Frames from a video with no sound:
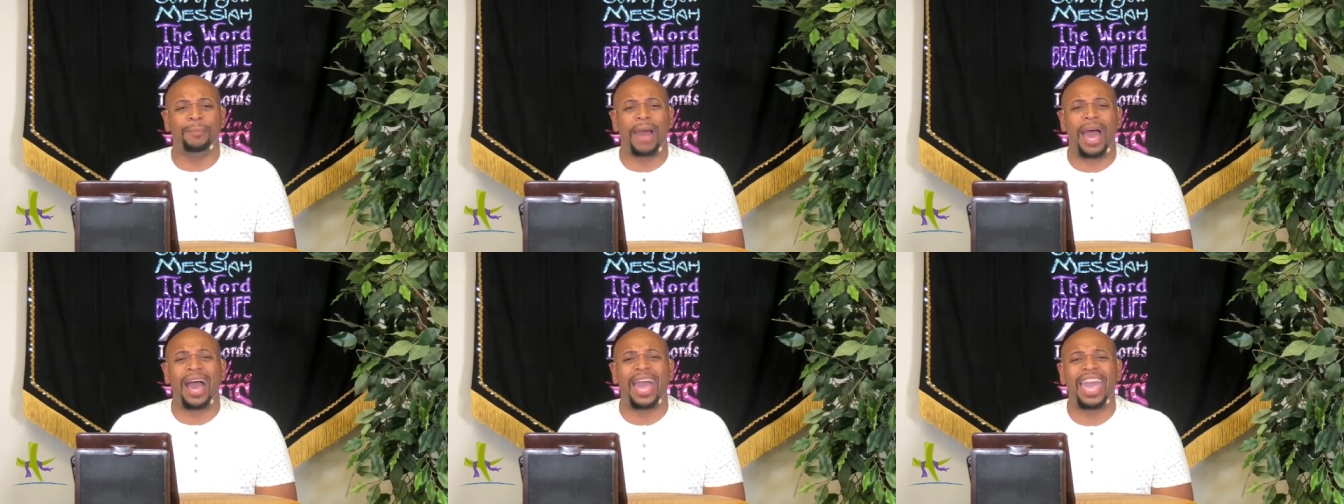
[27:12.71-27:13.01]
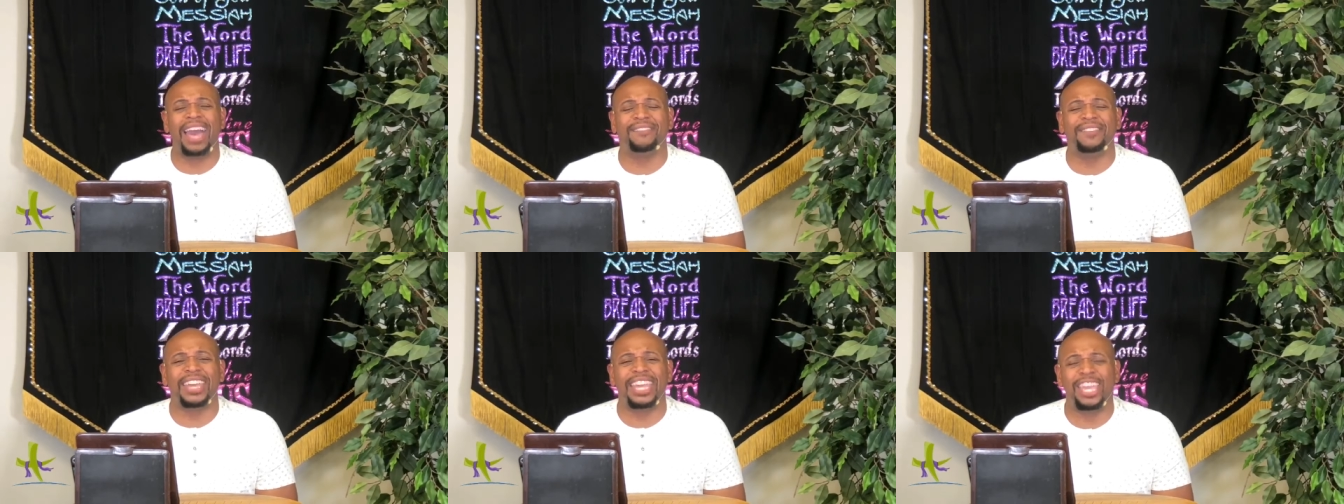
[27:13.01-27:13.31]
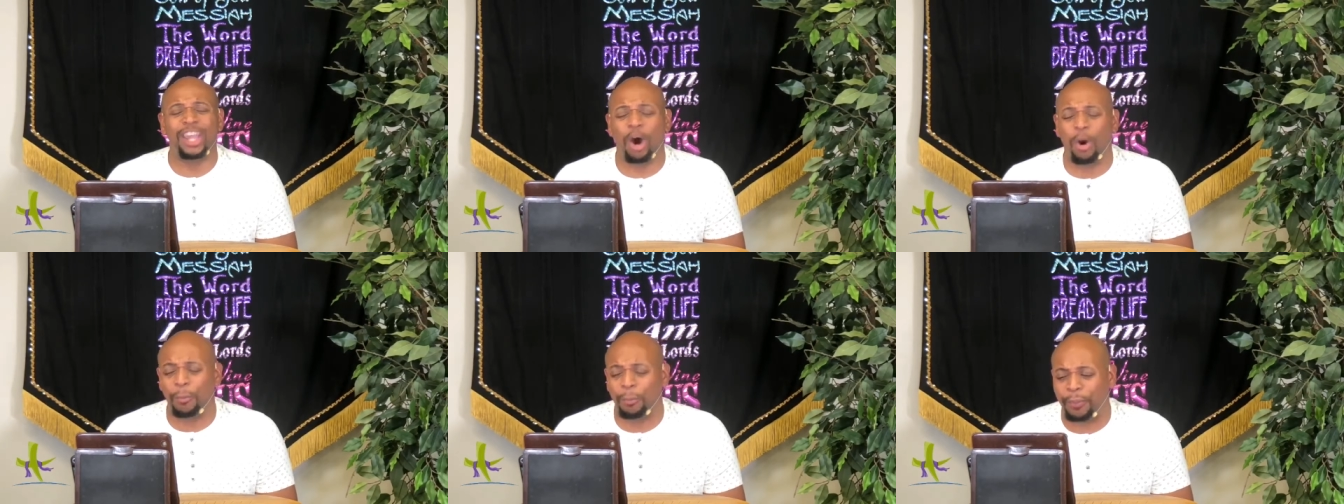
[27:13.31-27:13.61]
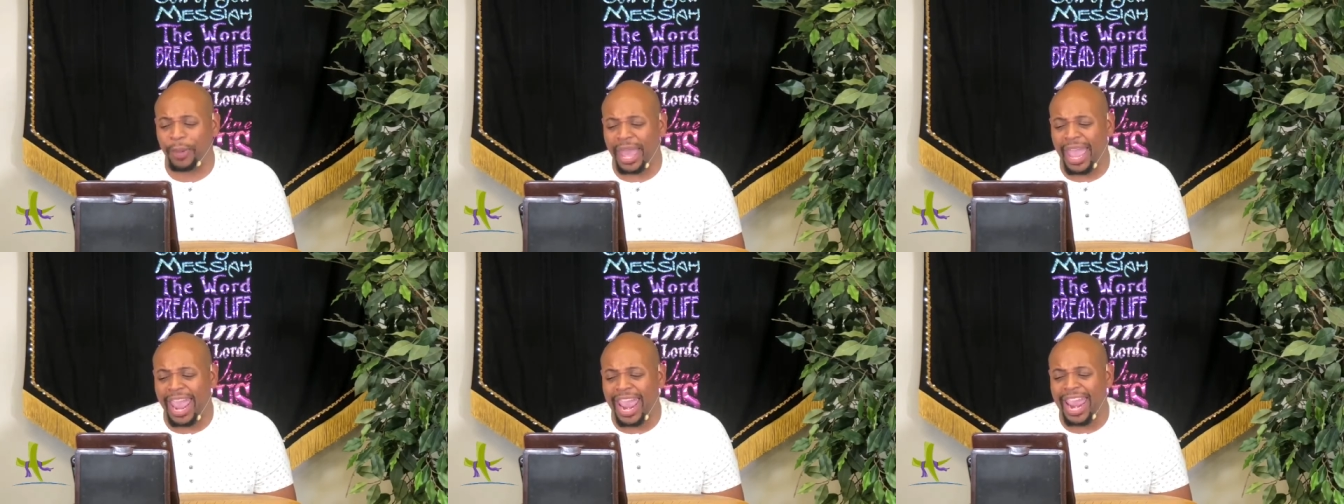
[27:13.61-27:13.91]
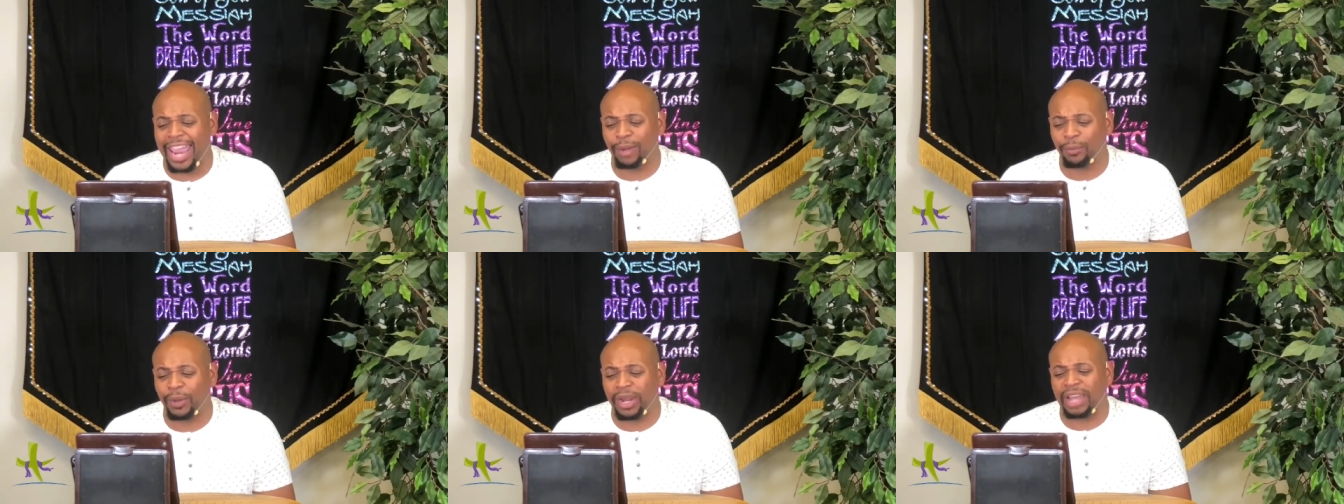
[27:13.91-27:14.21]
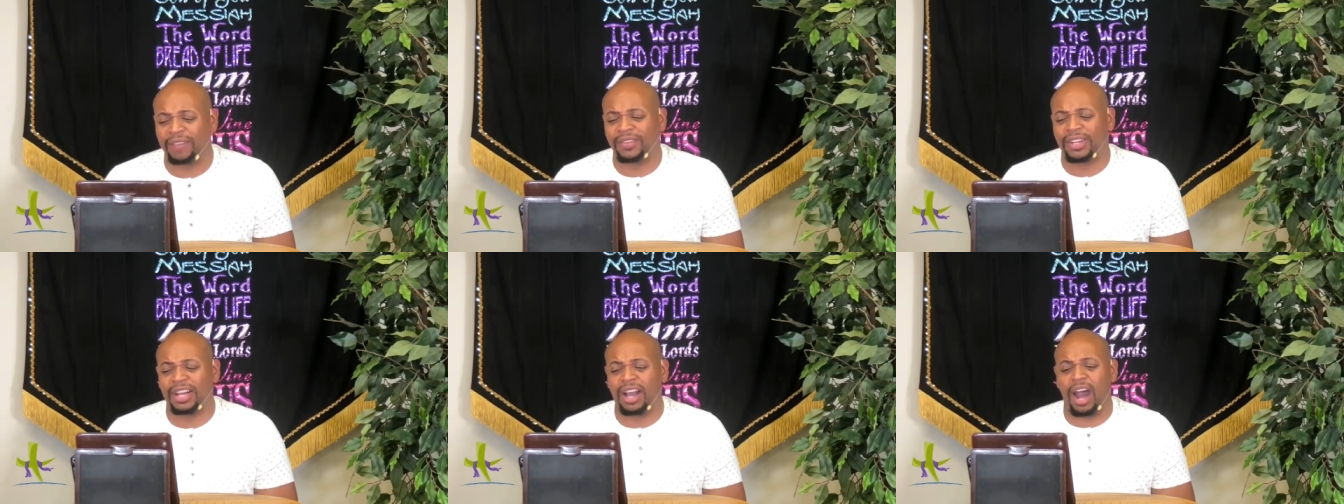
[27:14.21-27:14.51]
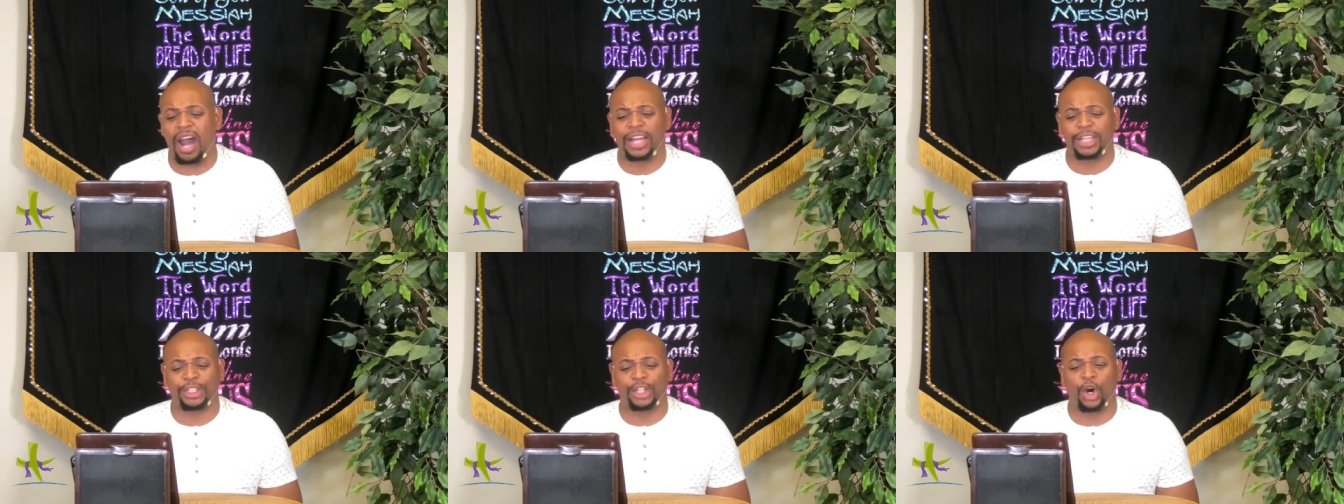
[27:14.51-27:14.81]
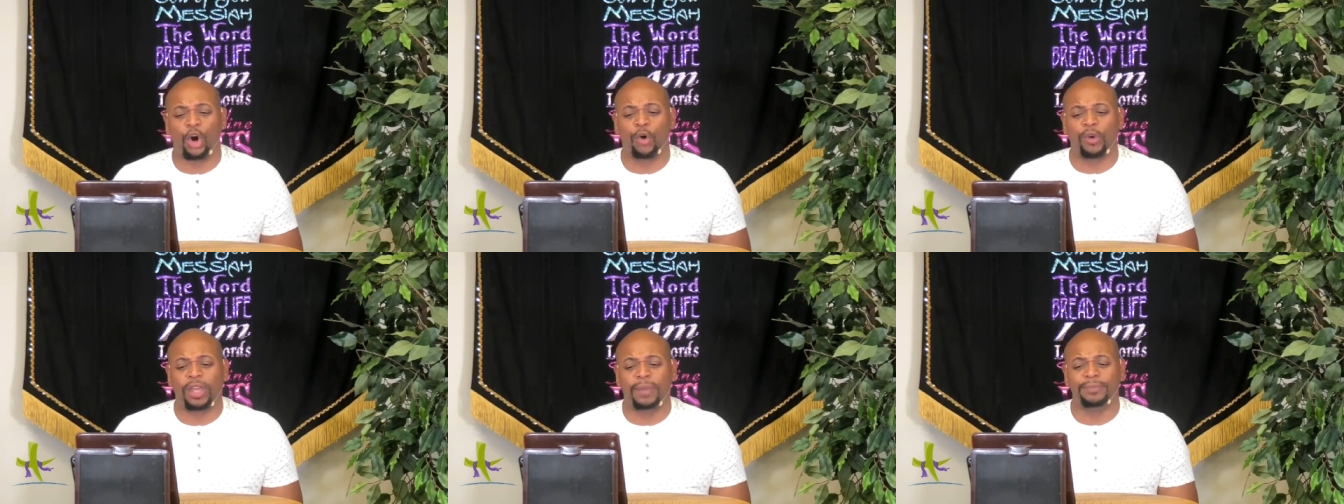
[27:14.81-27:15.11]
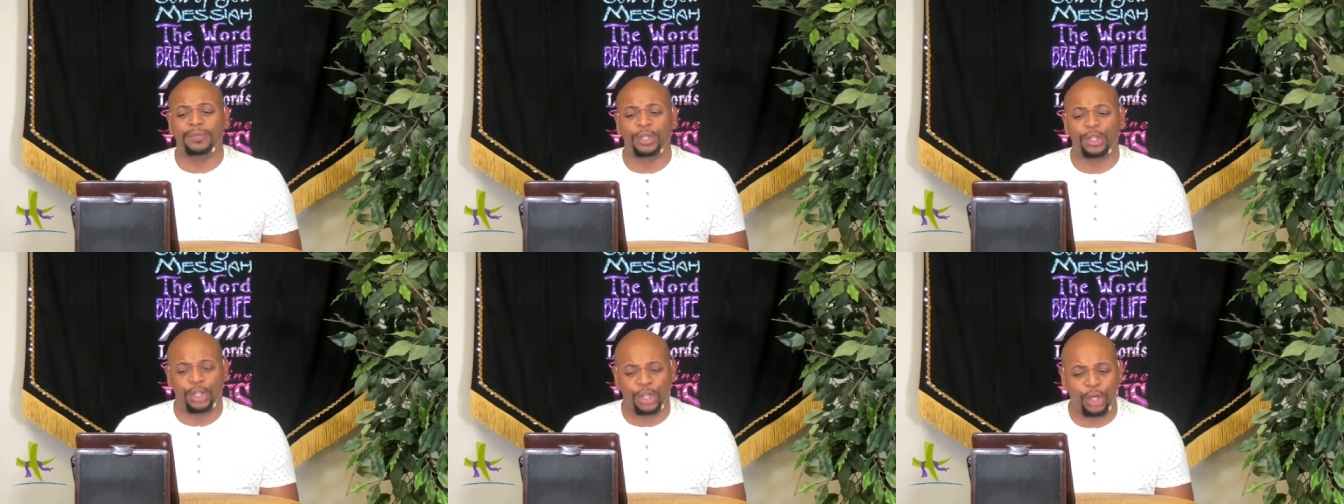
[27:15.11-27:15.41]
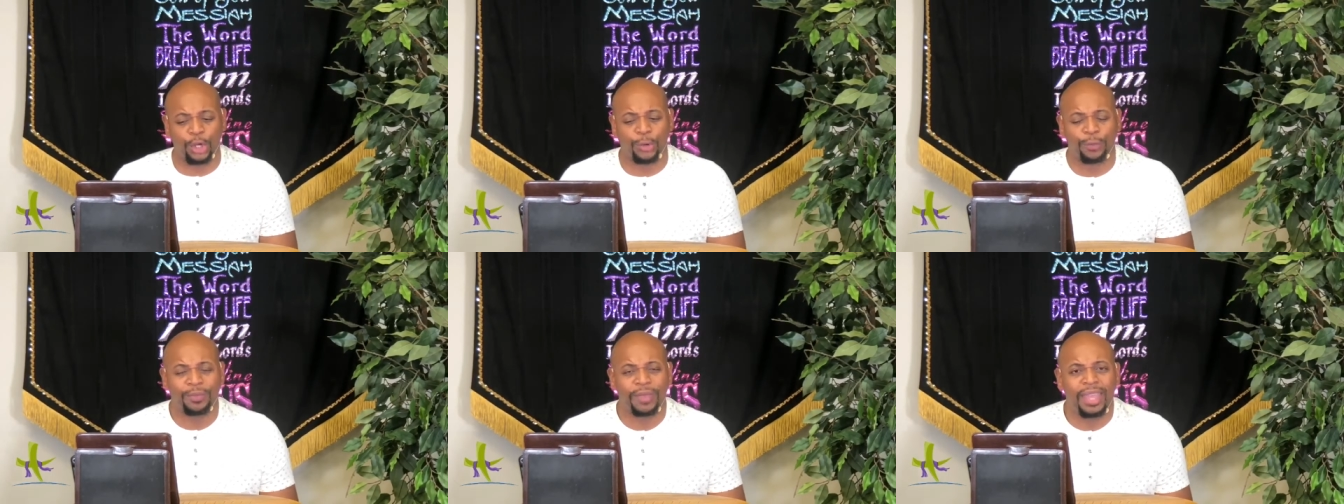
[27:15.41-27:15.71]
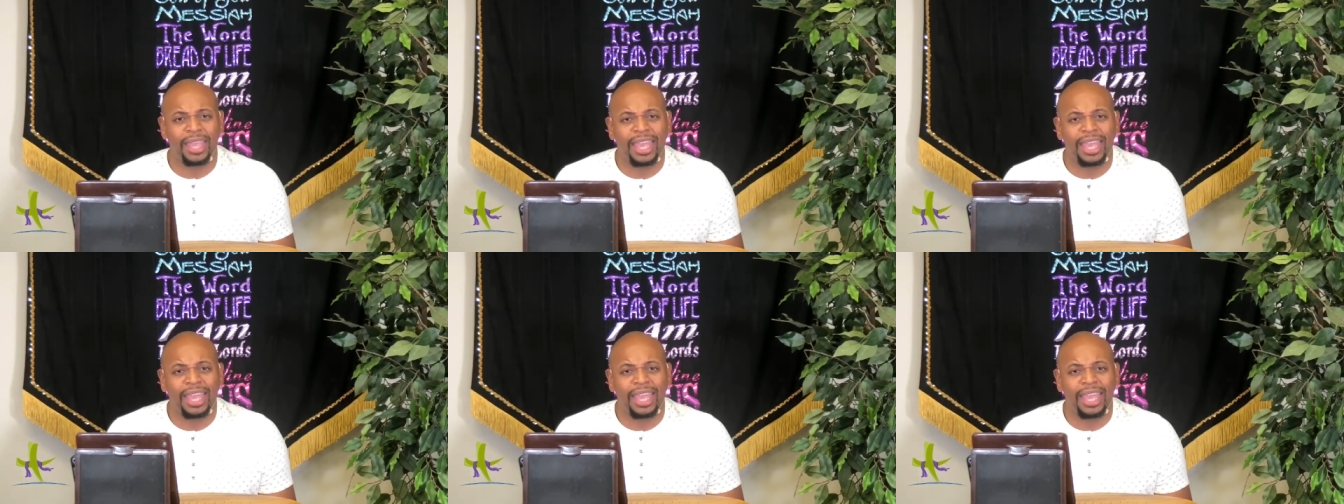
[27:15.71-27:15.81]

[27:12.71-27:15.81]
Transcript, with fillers: However, he obeyed whatever God told him to do.